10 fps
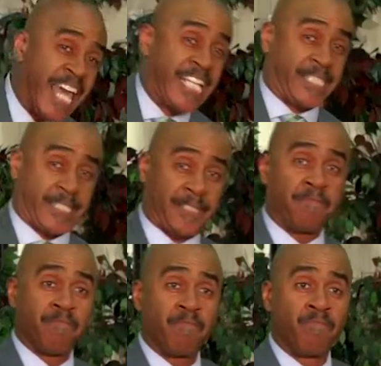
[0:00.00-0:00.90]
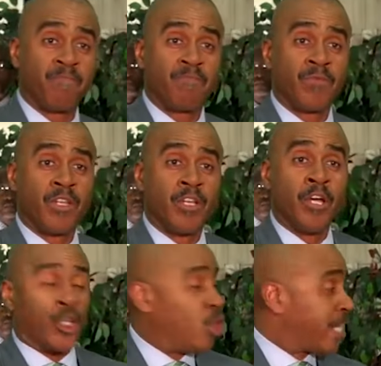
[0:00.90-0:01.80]
this.
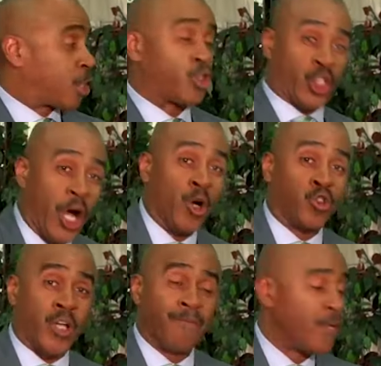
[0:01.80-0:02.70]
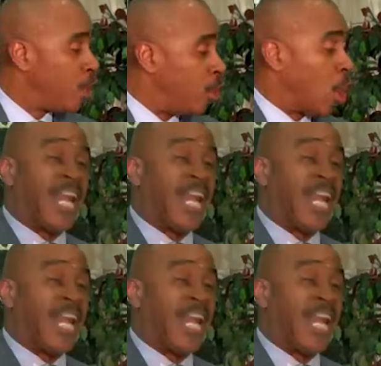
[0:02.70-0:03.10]
You let your children look